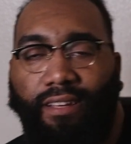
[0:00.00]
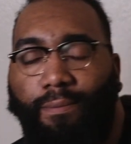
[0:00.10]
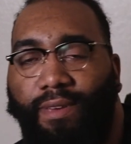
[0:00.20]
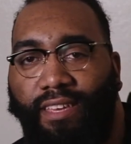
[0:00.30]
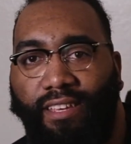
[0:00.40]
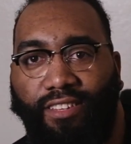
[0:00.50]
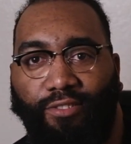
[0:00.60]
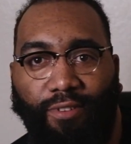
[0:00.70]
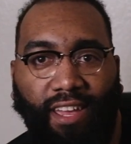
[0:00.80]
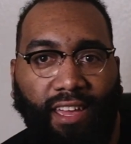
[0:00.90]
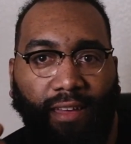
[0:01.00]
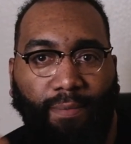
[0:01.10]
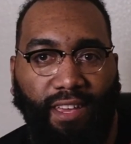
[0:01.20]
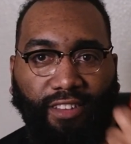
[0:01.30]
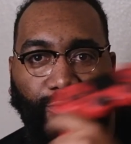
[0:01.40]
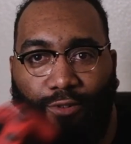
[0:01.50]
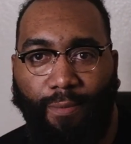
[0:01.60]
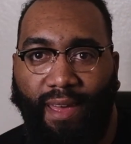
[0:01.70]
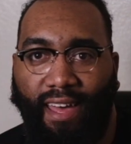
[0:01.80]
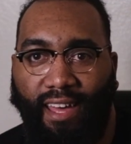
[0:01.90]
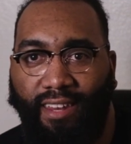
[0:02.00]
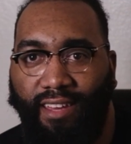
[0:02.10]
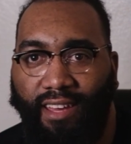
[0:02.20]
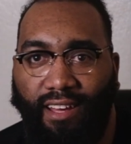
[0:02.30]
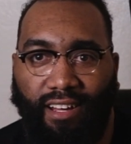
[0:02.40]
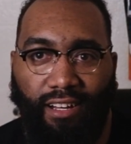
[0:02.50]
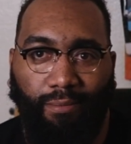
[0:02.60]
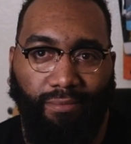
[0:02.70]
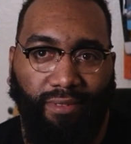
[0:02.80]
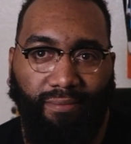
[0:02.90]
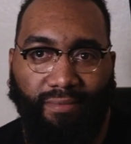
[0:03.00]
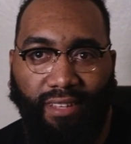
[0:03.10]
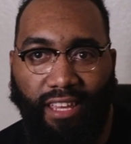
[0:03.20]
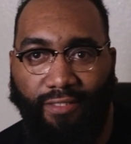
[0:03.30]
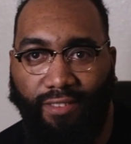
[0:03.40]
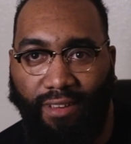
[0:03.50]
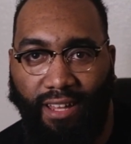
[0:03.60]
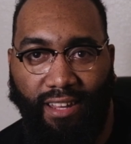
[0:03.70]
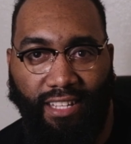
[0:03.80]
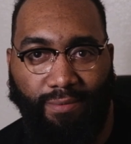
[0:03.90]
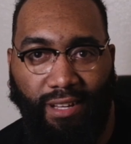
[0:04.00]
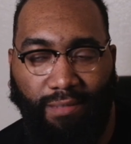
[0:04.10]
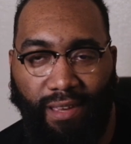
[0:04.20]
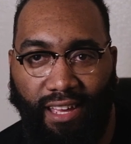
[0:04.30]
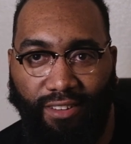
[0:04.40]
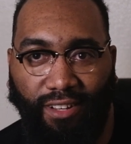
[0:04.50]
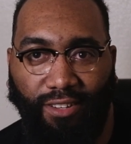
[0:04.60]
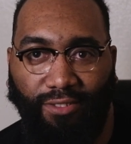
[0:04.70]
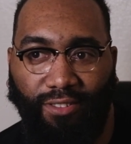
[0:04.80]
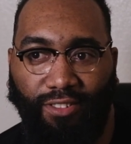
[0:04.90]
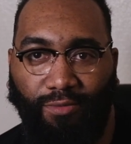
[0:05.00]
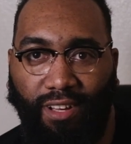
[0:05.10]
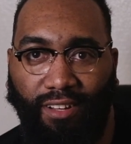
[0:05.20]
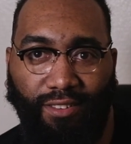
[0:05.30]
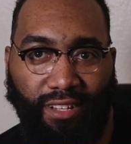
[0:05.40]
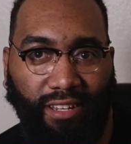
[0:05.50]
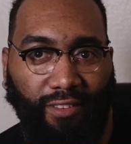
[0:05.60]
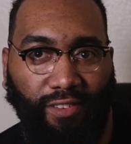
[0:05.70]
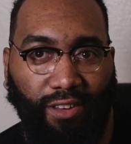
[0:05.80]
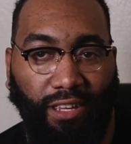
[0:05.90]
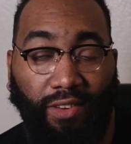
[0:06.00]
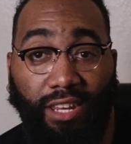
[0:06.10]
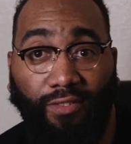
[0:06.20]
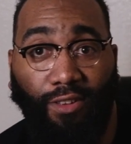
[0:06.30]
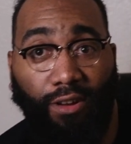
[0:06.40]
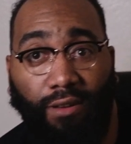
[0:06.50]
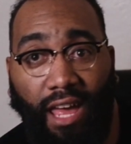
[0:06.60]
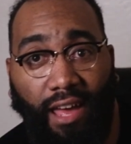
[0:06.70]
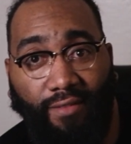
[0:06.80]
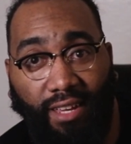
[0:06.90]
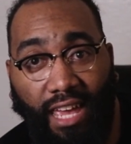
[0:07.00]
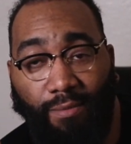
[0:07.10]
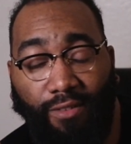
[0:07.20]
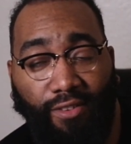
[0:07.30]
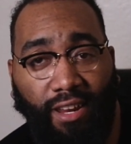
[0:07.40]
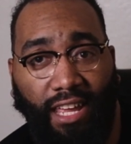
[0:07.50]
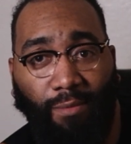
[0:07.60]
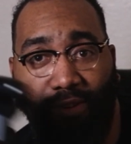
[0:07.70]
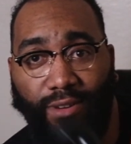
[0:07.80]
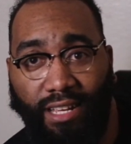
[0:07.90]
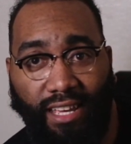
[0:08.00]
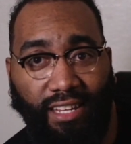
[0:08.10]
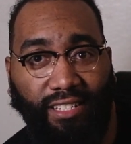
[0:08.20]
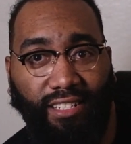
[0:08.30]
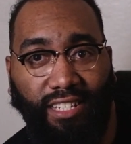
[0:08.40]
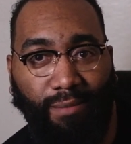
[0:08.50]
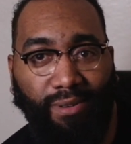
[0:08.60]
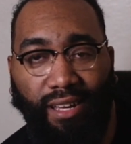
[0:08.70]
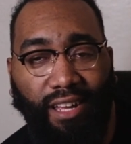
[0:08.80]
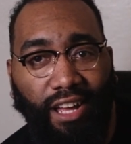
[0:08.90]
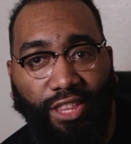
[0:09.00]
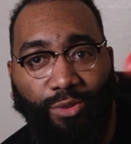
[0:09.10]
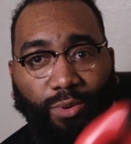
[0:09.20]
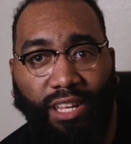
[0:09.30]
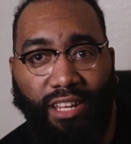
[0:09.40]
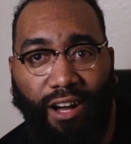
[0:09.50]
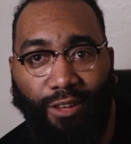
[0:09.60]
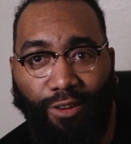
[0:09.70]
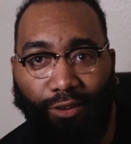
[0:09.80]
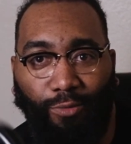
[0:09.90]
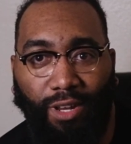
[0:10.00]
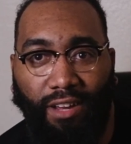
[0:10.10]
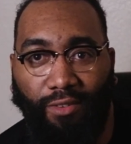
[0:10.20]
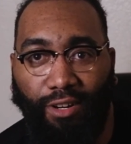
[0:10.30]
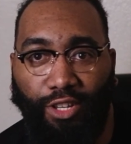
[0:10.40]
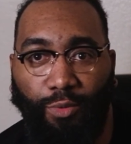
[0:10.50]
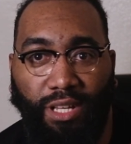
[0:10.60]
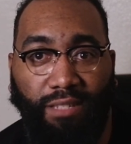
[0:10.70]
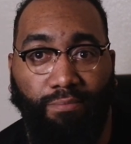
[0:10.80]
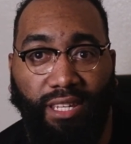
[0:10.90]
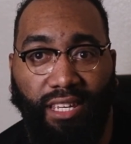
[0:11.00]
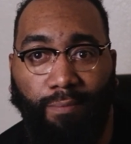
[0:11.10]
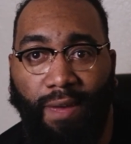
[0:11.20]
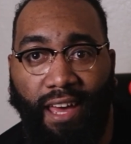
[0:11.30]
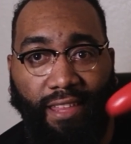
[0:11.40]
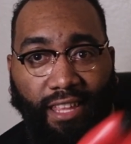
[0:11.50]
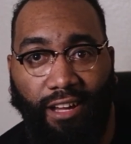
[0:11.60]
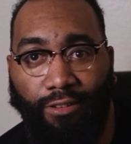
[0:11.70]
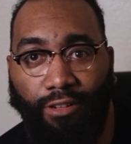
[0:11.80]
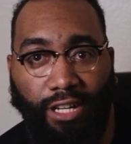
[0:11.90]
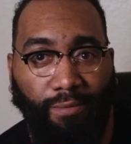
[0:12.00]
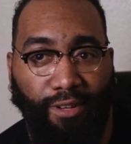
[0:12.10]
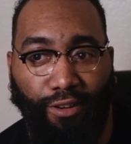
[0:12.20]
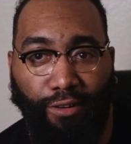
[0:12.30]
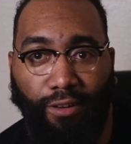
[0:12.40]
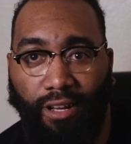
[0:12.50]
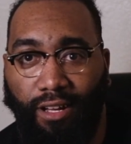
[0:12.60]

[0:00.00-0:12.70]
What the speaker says: PS3, PS4 pad. If you got an Xbox pad, you can use those as well. You can, even if you don't have a gamer, if you're not a gamer, you can get a cheap $20 or whatever USB pad that'll hook up to your